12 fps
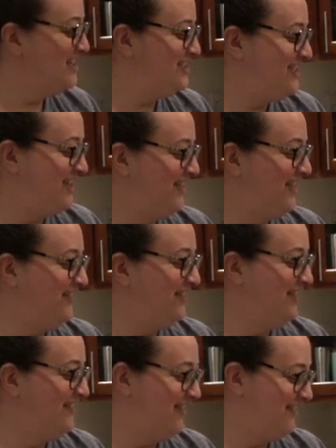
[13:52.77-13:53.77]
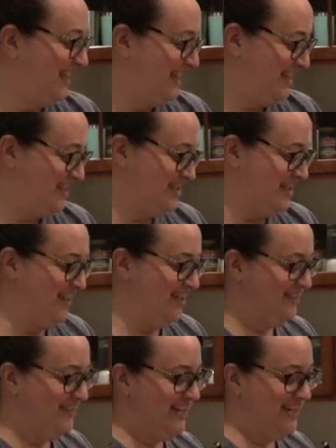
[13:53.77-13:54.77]
So I'm gonna put my KitchenAid
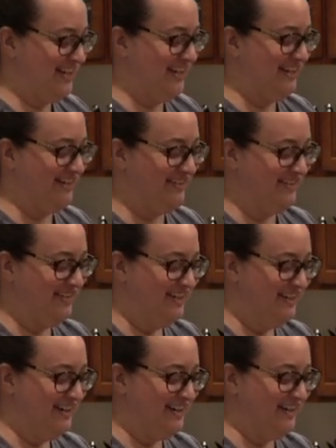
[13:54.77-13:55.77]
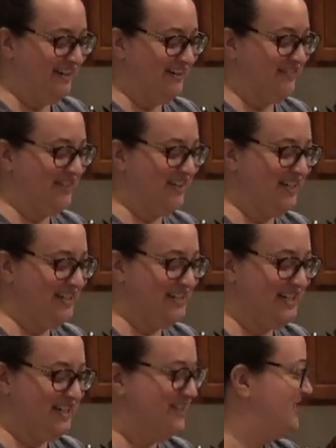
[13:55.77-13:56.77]
away now. We're gonna
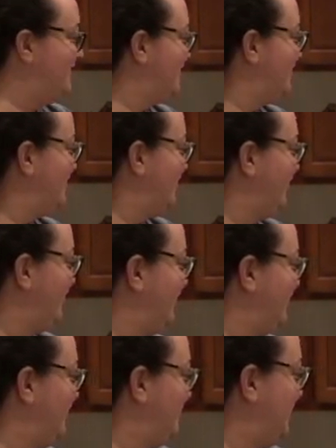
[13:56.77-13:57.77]
tend to the stove a little